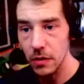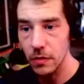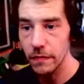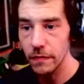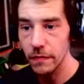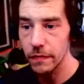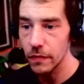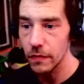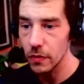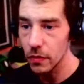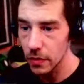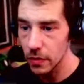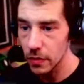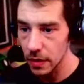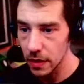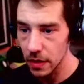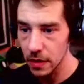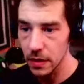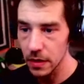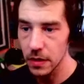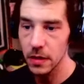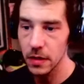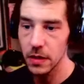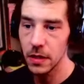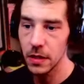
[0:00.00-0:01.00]

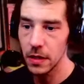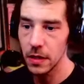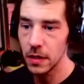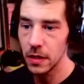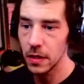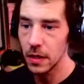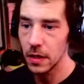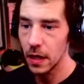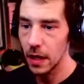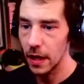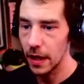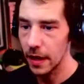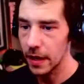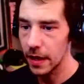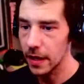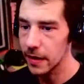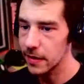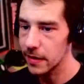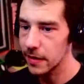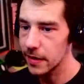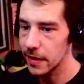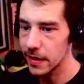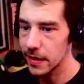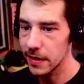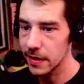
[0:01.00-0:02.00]
04
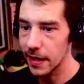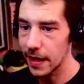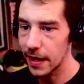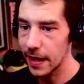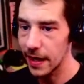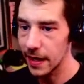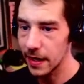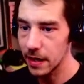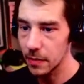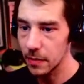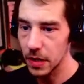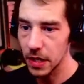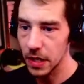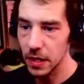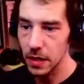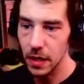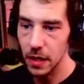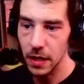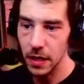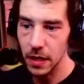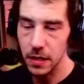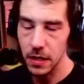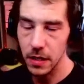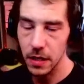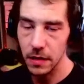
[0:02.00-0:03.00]
had anime
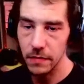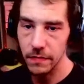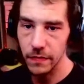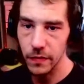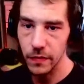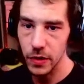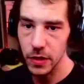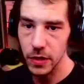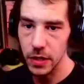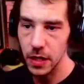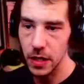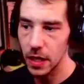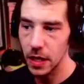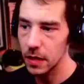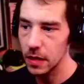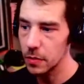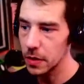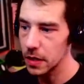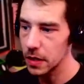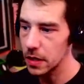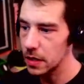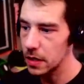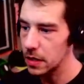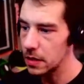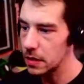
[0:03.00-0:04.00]
lined up for today,
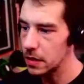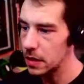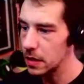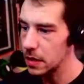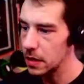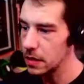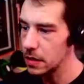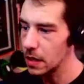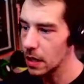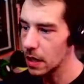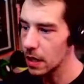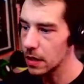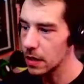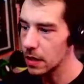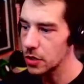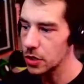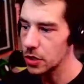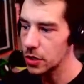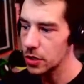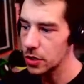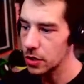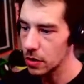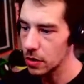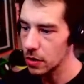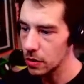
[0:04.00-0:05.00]
but he did not
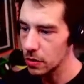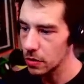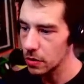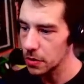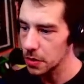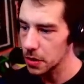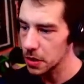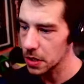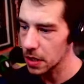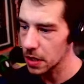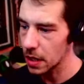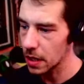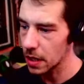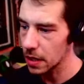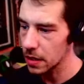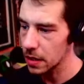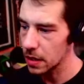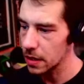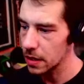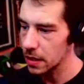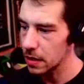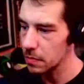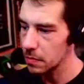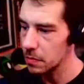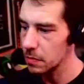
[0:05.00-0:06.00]
show,
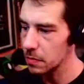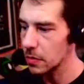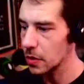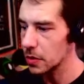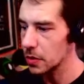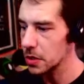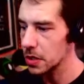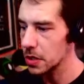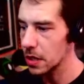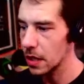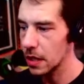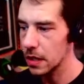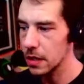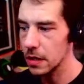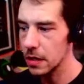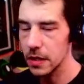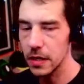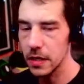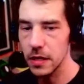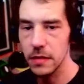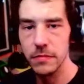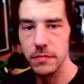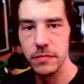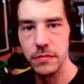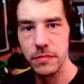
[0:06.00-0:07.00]
sadly, most
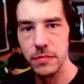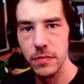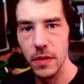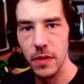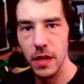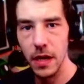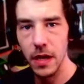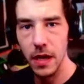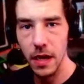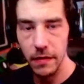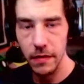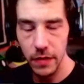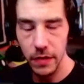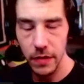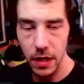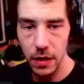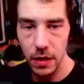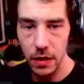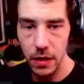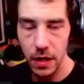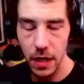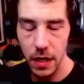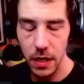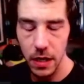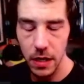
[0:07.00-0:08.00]
likely having
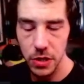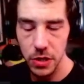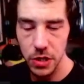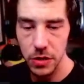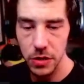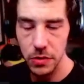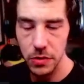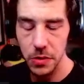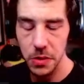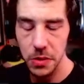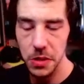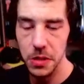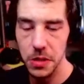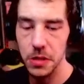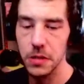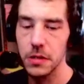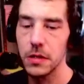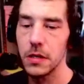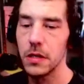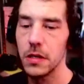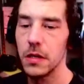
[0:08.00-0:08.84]
internet issues.